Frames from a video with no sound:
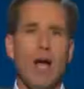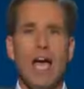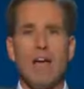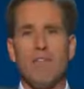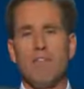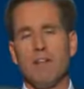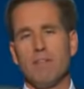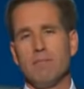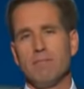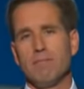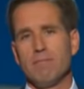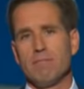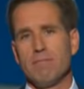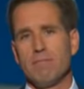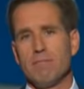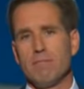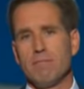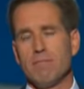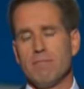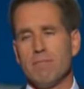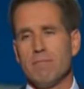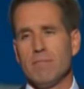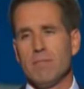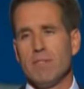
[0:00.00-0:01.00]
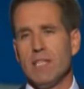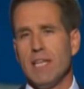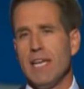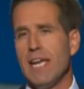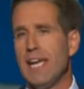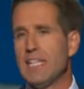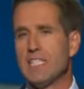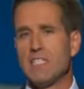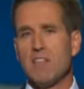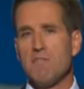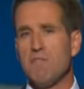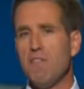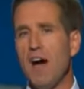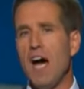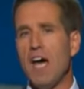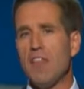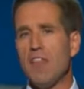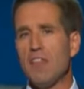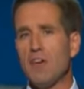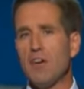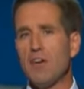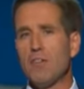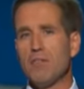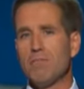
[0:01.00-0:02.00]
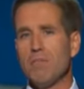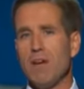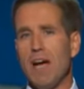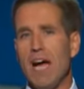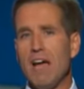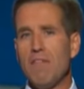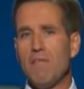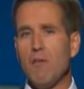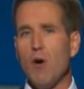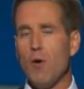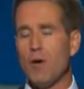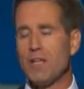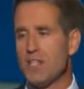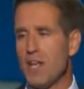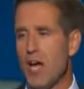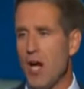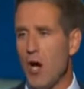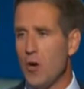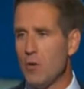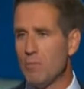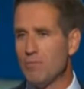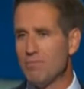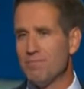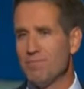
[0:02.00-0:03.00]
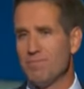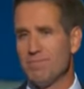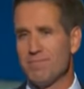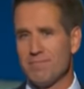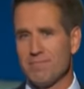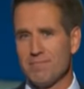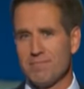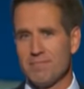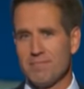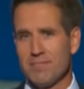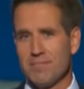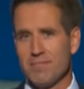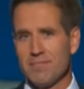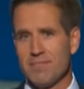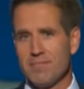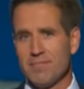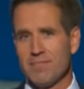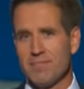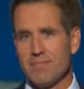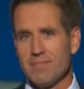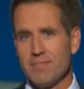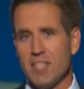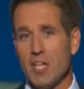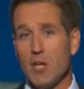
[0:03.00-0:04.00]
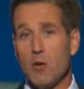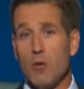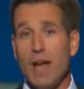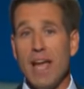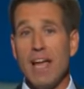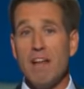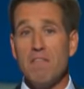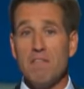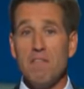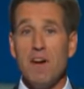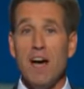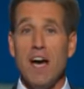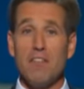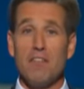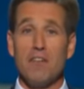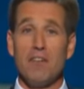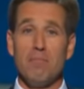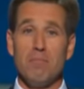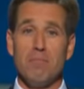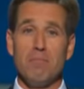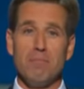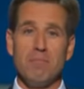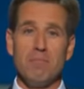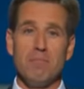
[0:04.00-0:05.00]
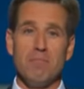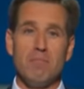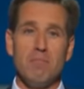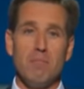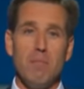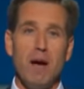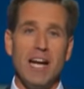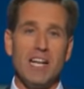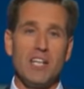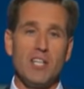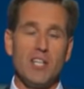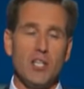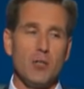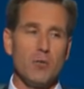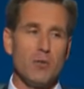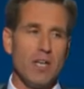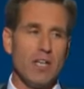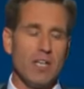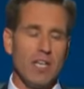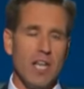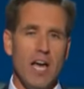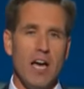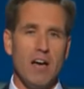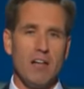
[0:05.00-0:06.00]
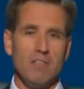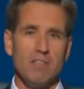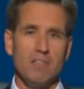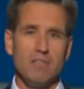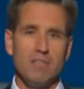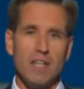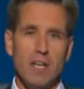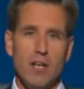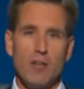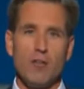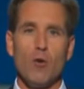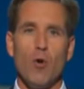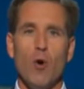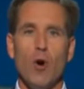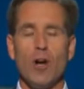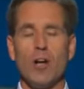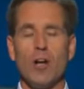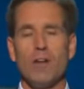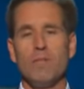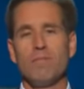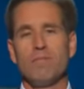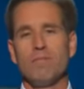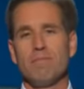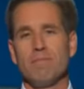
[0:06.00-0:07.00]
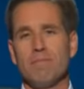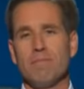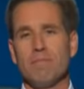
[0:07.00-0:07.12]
private, he's the father I've always known, the grandfather my children love and adore,